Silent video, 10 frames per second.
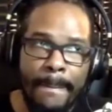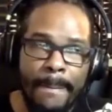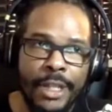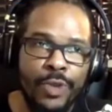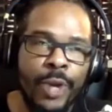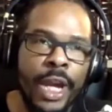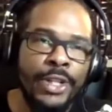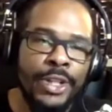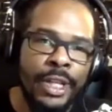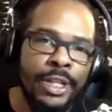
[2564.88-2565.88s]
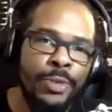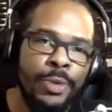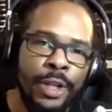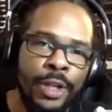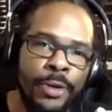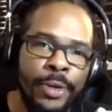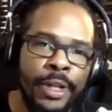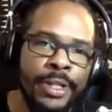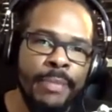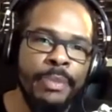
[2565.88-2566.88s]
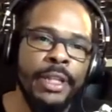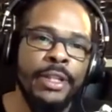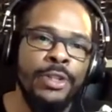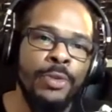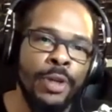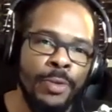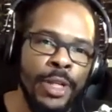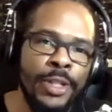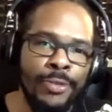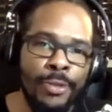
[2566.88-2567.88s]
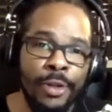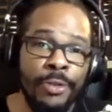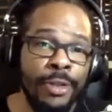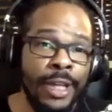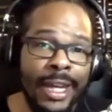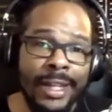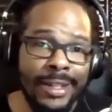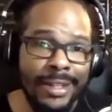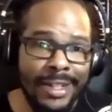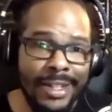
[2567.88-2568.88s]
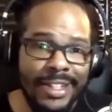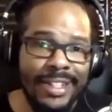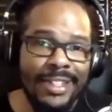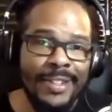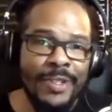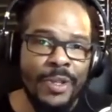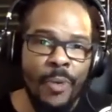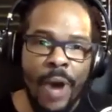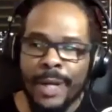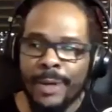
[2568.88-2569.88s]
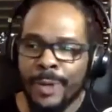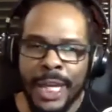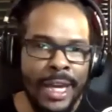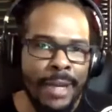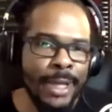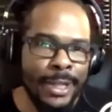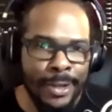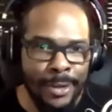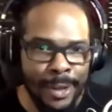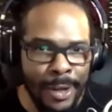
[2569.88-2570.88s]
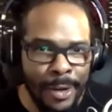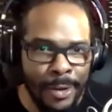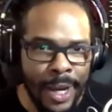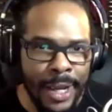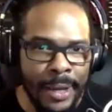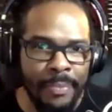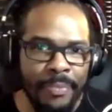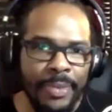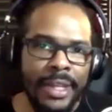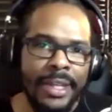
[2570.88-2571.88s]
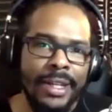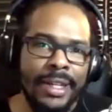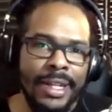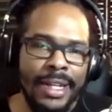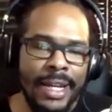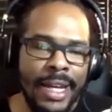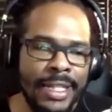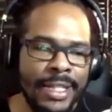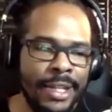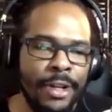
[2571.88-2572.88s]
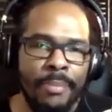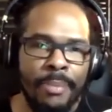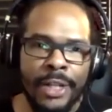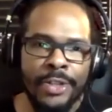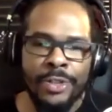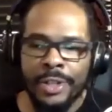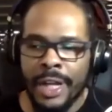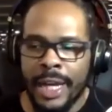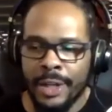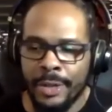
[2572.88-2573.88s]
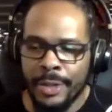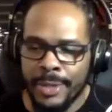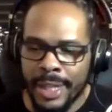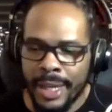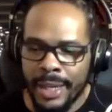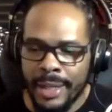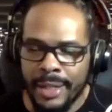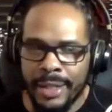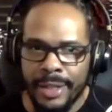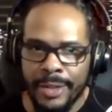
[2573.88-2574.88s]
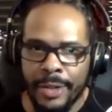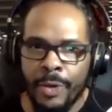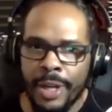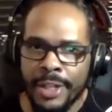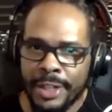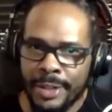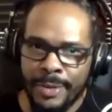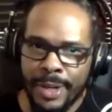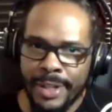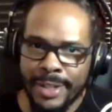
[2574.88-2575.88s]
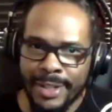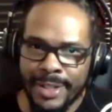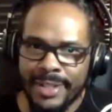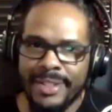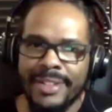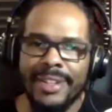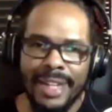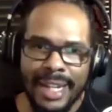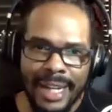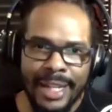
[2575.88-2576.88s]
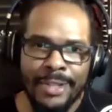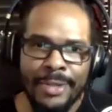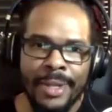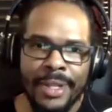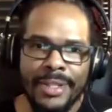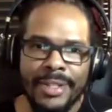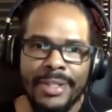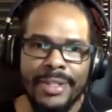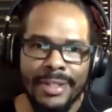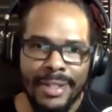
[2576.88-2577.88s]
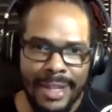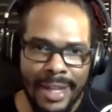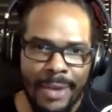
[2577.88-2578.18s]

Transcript: a direction that you want to go in, something that you want to reach for, you'll get it. So why are we aiming so low, right? Yeah. Is there a mantra? I know you said the question was, can I do this? Can mm-hmm. I